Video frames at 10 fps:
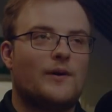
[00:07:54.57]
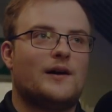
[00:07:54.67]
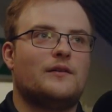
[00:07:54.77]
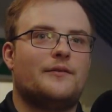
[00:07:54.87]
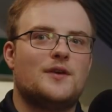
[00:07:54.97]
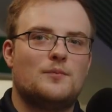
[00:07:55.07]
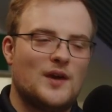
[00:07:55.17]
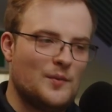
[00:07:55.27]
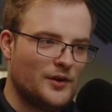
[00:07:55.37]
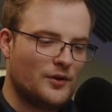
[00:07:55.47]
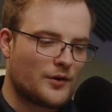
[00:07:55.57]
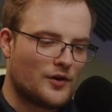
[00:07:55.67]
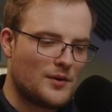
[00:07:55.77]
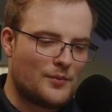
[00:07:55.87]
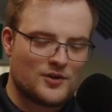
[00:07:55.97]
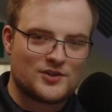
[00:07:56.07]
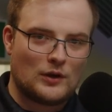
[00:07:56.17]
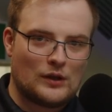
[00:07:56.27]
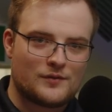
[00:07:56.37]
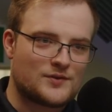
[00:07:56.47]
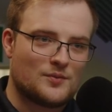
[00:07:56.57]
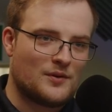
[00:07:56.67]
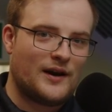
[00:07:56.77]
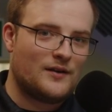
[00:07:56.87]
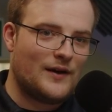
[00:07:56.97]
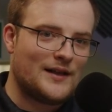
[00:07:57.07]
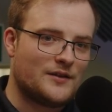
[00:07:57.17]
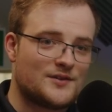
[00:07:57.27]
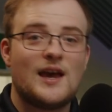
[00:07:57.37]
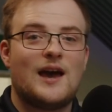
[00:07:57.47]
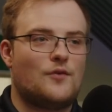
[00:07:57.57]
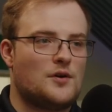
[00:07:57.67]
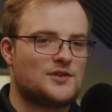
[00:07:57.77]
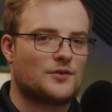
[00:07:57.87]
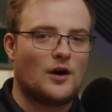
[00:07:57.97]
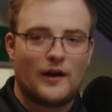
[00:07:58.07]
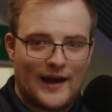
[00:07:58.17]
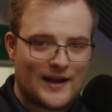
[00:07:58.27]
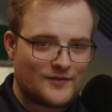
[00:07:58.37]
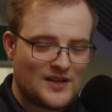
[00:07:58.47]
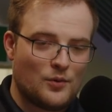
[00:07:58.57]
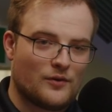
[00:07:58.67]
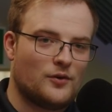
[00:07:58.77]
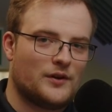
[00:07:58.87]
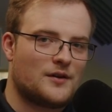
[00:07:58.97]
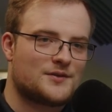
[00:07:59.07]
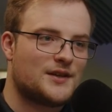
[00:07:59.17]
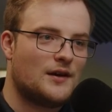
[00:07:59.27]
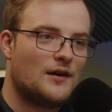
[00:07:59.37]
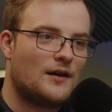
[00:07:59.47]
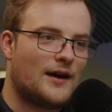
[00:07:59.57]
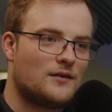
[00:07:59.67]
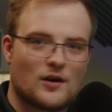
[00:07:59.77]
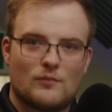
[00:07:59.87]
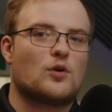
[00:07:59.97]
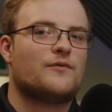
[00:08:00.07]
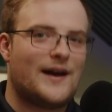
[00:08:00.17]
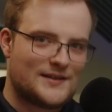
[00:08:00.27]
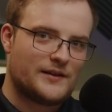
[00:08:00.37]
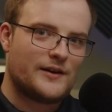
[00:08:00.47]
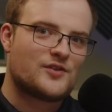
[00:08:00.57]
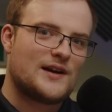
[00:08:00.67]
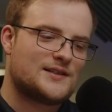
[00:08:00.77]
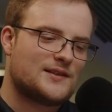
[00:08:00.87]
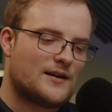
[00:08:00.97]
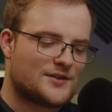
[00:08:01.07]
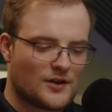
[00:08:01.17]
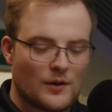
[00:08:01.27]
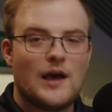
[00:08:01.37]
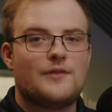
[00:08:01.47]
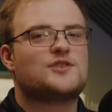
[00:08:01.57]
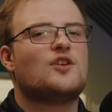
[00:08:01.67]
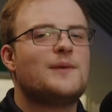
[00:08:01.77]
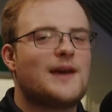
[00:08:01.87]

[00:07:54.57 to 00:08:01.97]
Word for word: Well, the people who are going to be pushing all of those super high values have also got NFT portfolios and you know more vested interests there. So there's going to